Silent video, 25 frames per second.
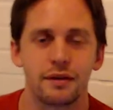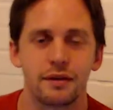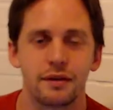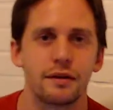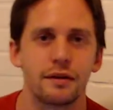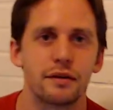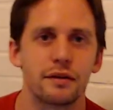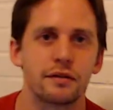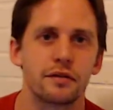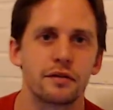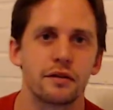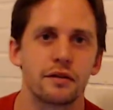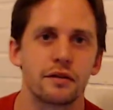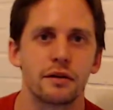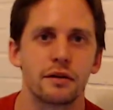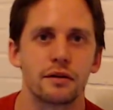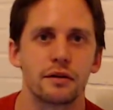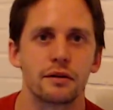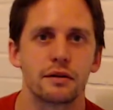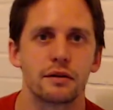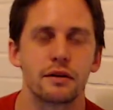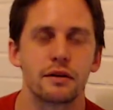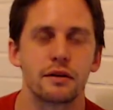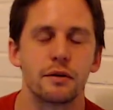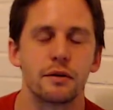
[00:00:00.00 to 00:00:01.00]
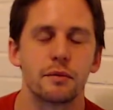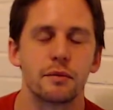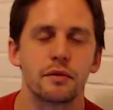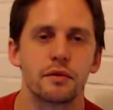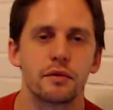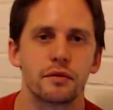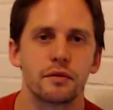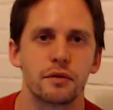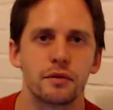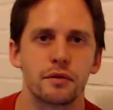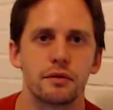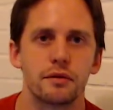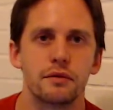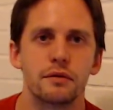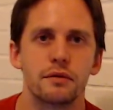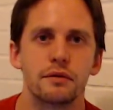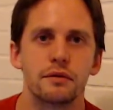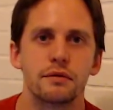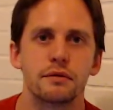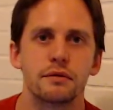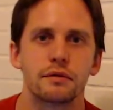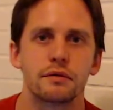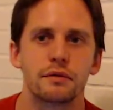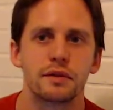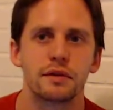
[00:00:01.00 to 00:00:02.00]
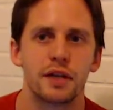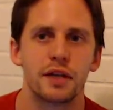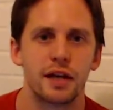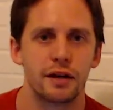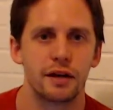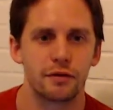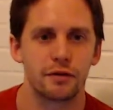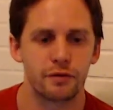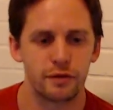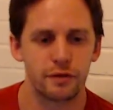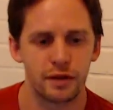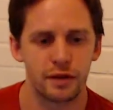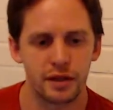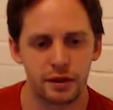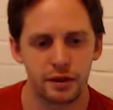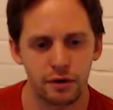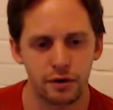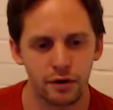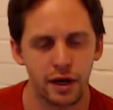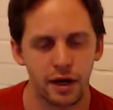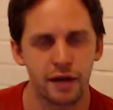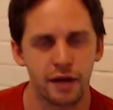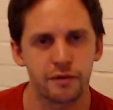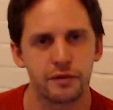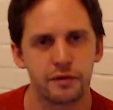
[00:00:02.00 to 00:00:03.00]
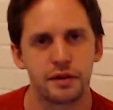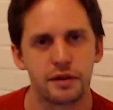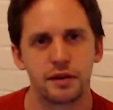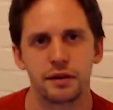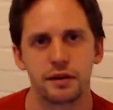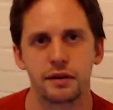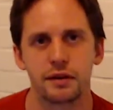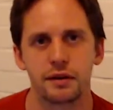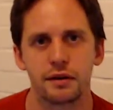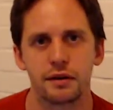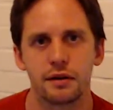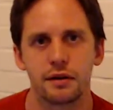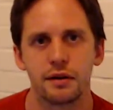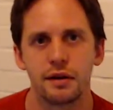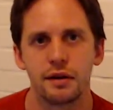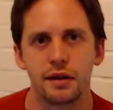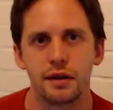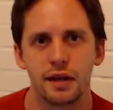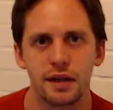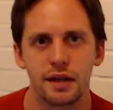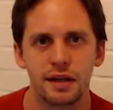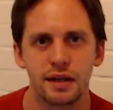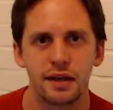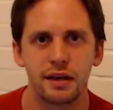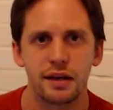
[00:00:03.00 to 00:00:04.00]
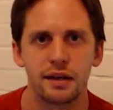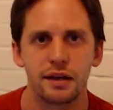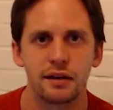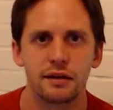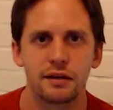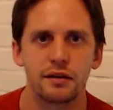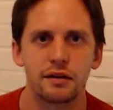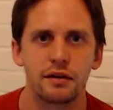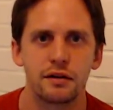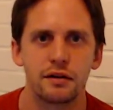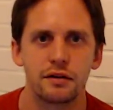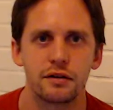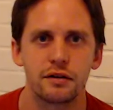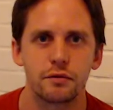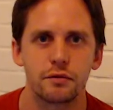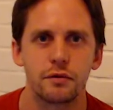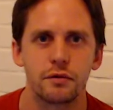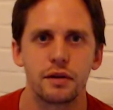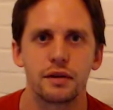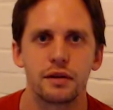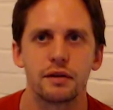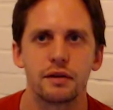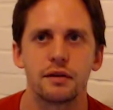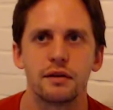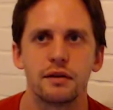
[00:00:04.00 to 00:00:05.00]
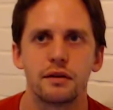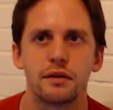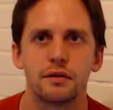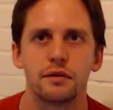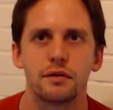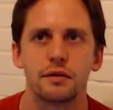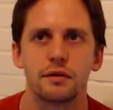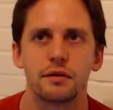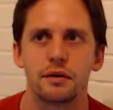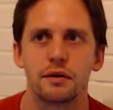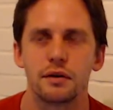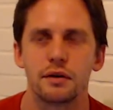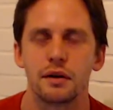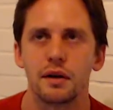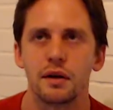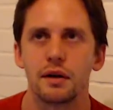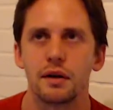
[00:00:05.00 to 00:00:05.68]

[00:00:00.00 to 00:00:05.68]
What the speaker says: It's going to come through carefully crafting and getting in touch with your